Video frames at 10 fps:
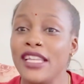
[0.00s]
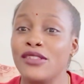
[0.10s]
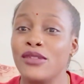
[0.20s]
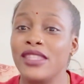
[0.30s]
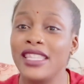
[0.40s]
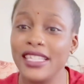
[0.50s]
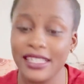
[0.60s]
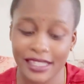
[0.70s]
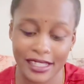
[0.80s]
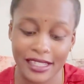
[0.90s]
So
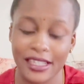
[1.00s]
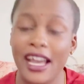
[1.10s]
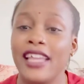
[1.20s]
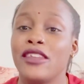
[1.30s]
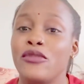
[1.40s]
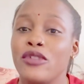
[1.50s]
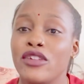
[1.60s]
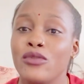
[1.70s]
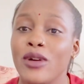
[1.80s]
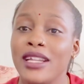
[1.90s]
this and the
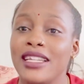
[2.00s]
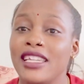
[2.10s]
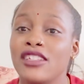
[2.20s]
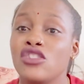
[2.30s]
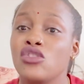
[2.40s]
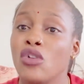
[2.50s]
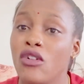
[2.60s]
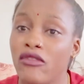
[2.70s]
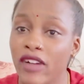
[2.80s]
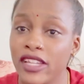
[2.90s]
red one, they're
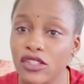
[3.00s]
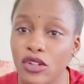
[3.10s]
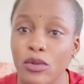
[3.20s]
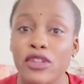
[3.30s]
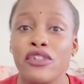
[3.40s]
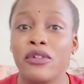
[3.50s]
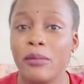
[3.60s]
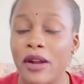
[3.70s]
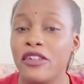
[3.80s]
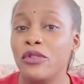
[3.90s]
so vital when you're a
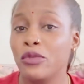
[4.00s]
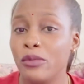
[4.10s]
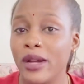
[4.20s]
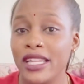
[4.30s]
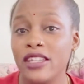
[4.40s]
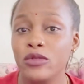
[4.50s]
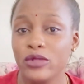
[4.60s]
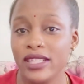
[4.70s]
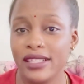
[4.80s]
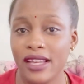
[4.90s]
married woman in
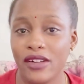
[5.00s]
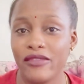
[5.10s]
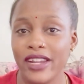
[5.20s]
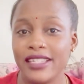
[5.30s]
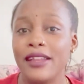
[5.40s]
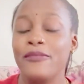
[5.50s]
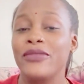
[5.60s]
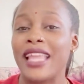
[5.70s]
Odisha, right?